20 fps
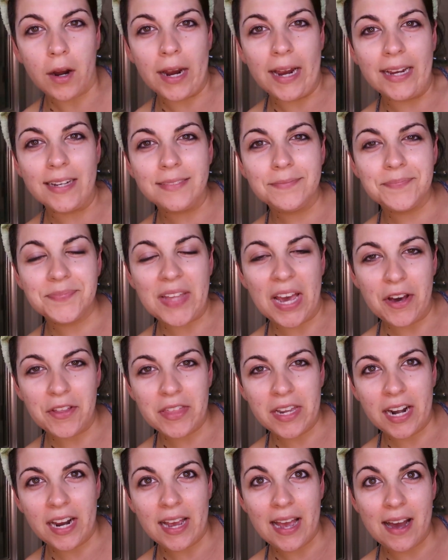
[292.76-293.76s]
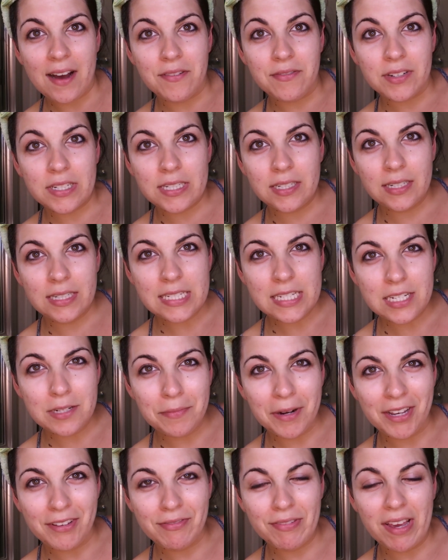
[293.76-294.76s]
Alright, now that I have cleansed
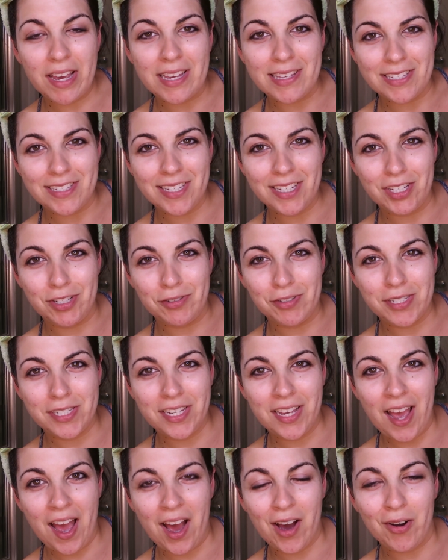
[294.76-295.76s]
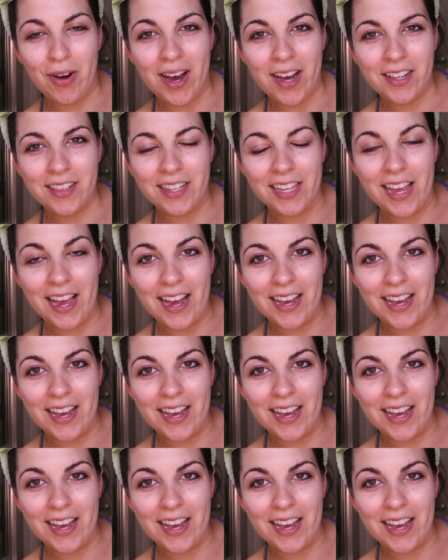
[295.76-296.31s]
my face and you see how ugly